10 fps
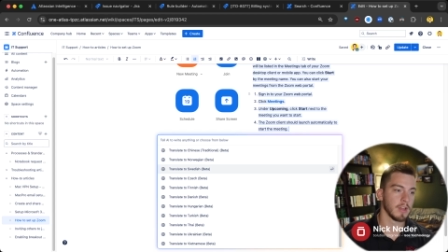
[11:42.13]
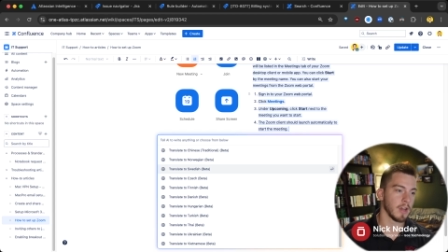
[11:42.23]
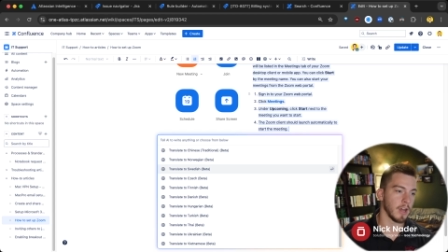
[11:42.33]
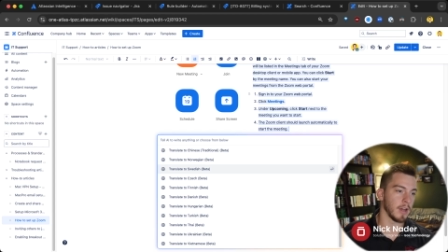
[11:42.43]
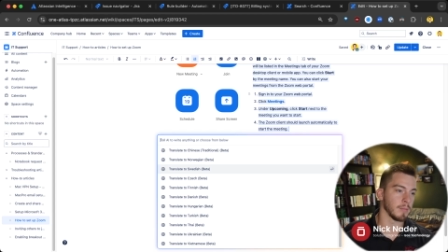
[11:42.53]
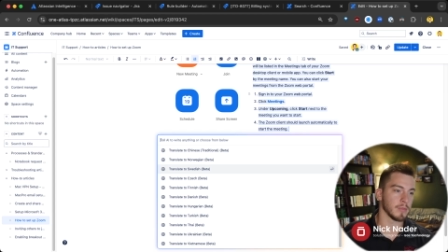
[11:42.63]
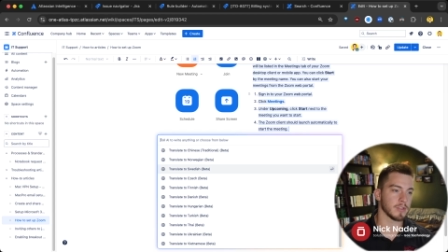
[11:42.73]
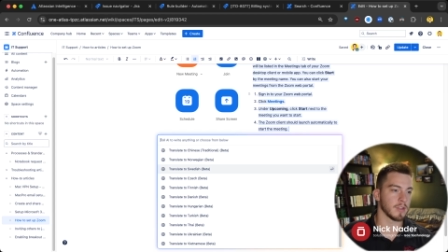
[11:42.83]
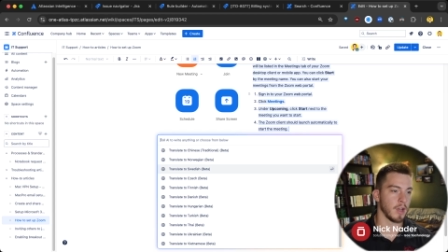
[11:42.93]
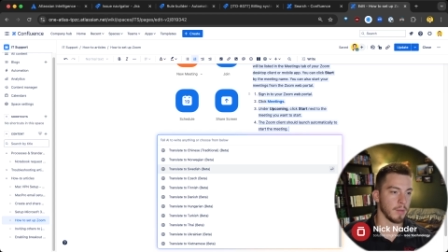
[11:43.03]
um,
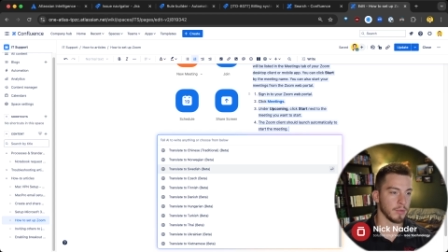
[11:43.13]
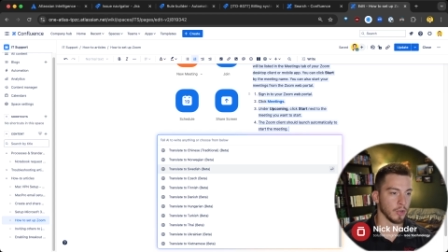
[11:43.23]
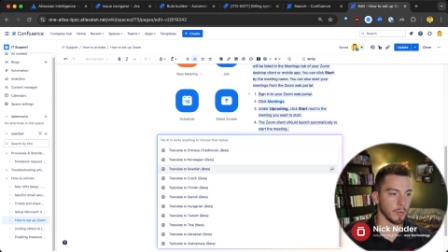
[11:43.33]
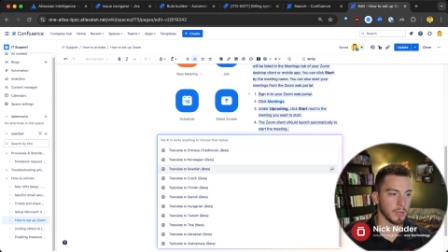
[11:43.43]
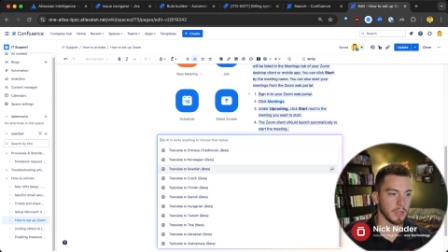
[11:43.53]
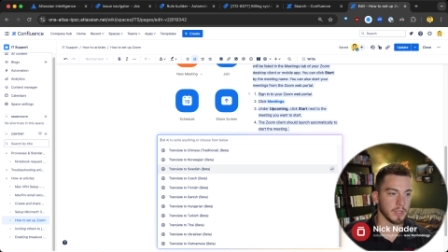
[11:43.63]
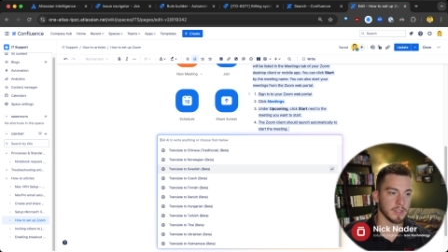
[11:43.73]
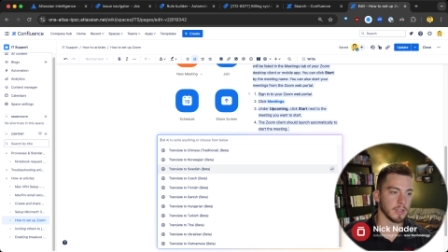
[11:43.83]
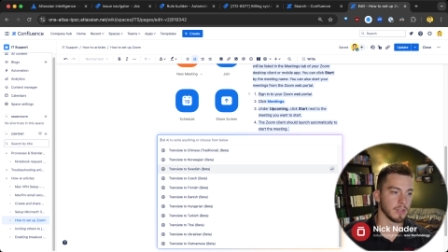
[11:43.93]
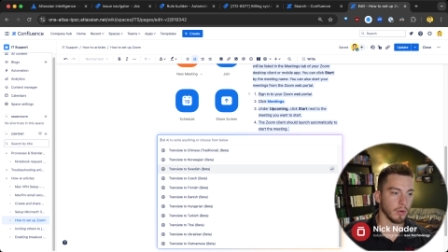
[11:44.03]
some Europeans
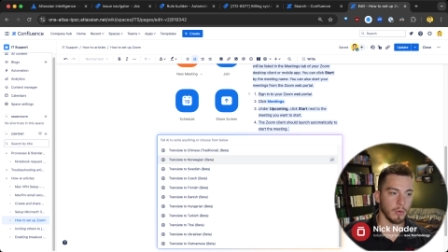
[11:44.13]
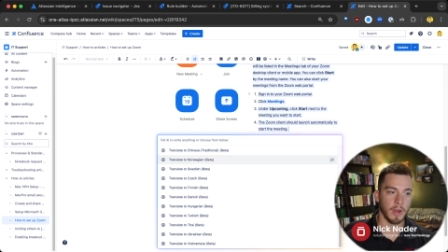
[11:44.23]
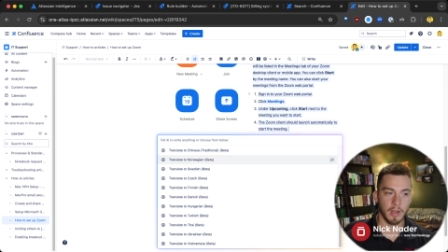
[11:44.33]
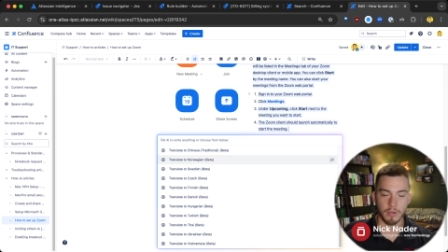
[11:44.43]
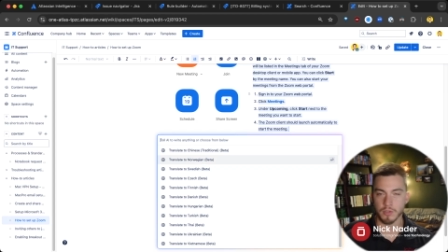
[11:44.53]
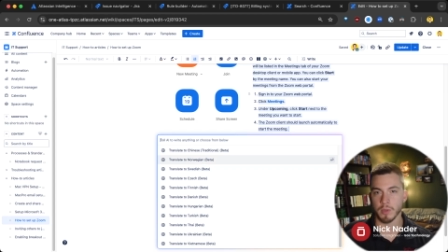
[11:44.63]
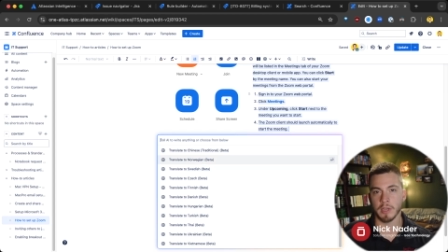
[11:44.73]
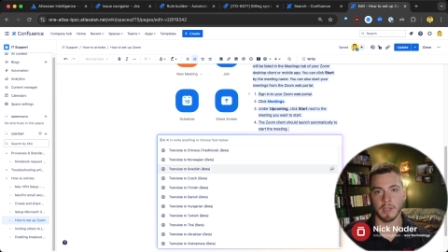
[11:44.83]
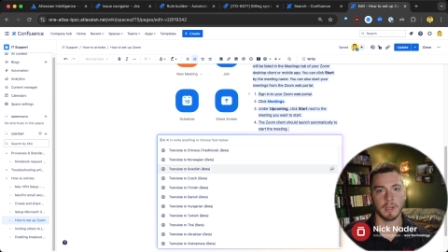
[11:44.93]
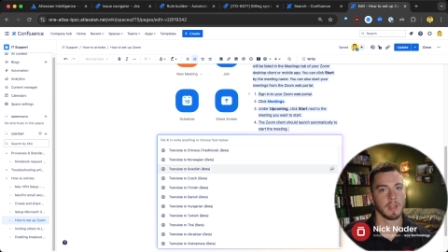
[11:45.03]
in Norway or
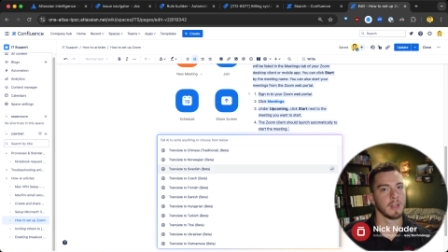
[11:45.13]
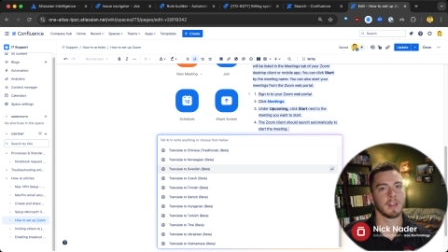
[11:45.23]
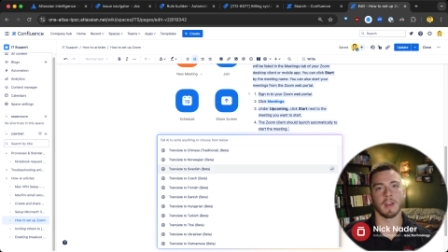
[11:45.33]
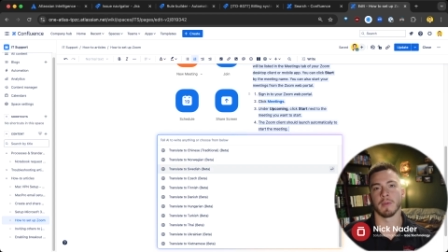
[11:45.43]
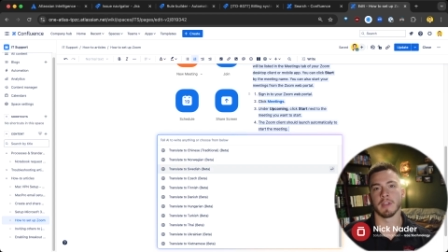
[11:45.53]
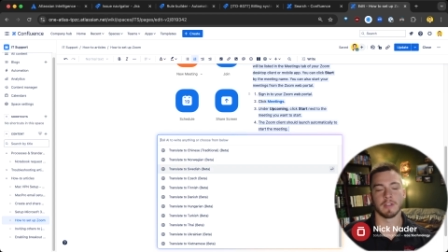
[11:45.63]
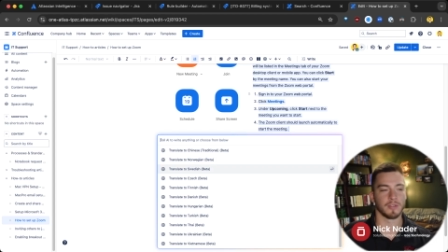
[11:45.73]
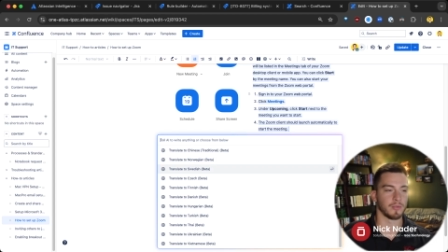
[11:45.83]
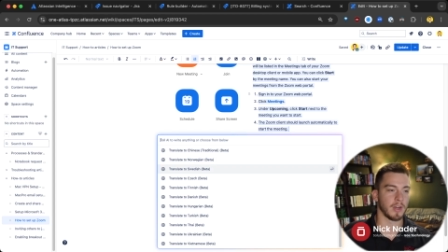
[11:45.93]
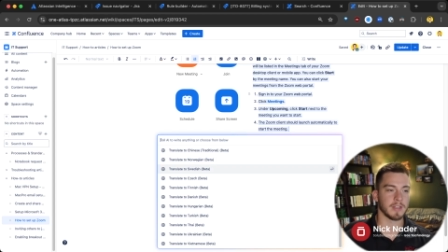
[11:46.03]
Sweden that we need to
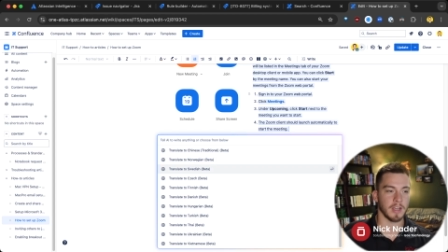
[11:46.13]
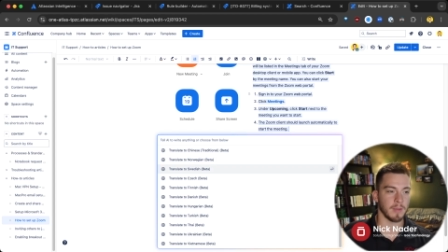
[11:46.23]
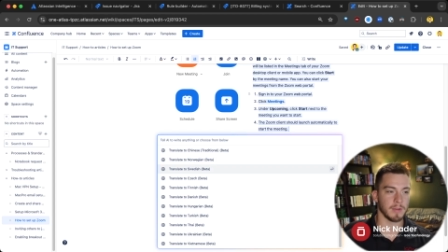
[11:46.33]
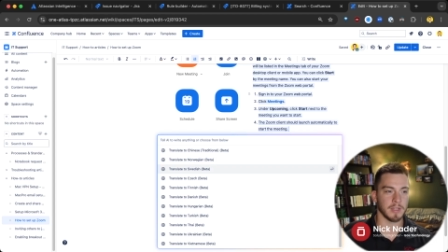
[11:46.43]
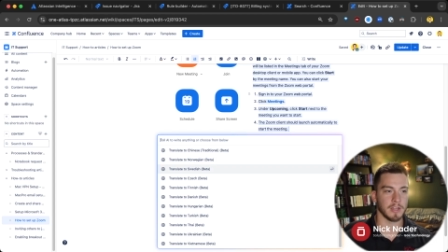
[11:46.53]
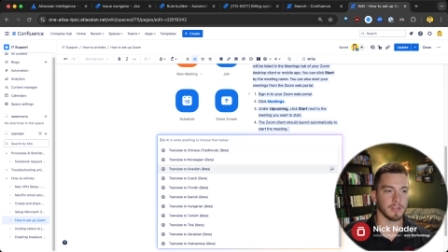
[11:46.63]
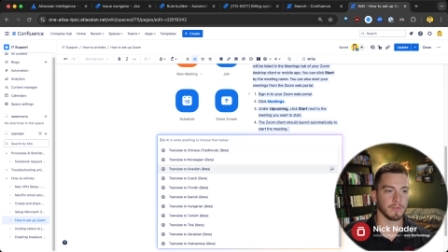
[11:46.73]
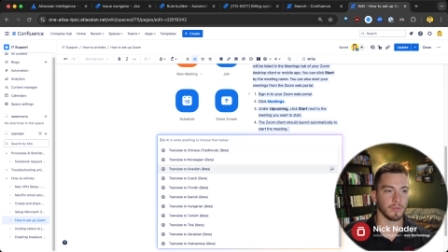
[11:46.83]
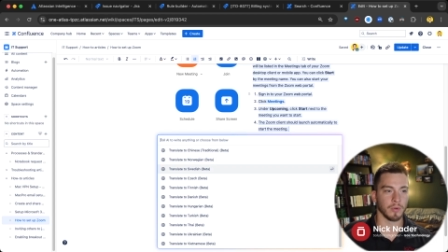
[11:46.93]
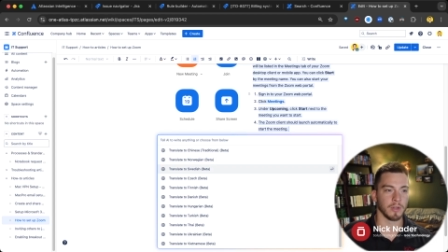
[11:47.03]
write documentation
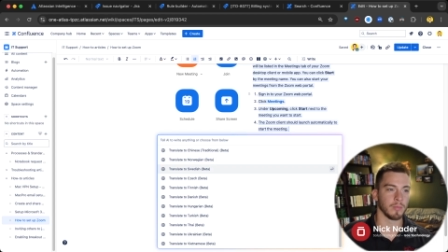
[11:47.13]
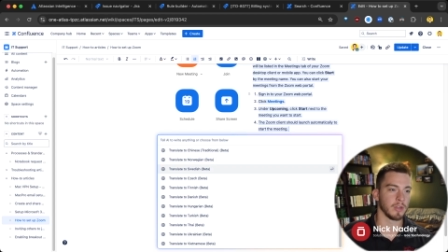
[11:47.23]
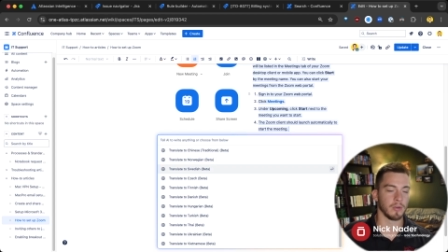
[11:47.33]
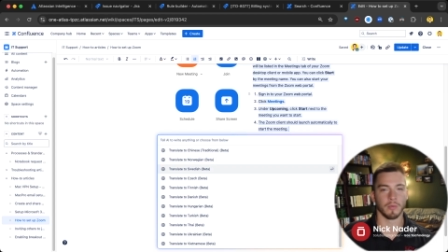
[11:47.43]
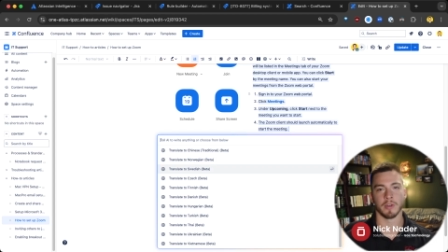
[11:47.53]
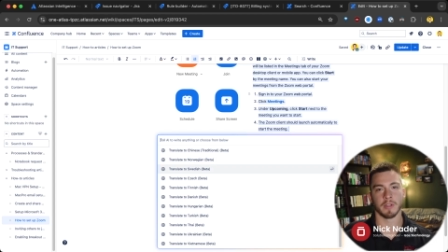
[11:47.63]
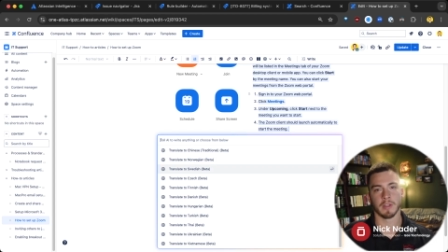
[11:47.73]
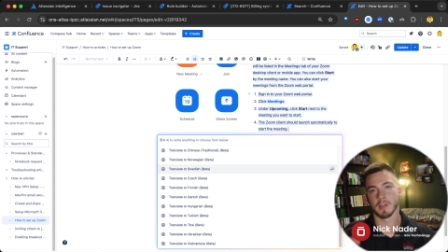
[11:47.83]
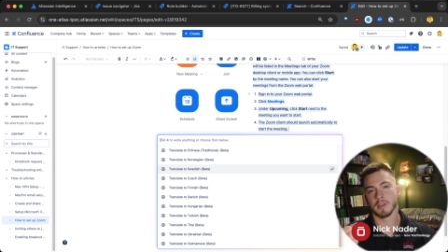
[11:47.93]
for, and we don't want to,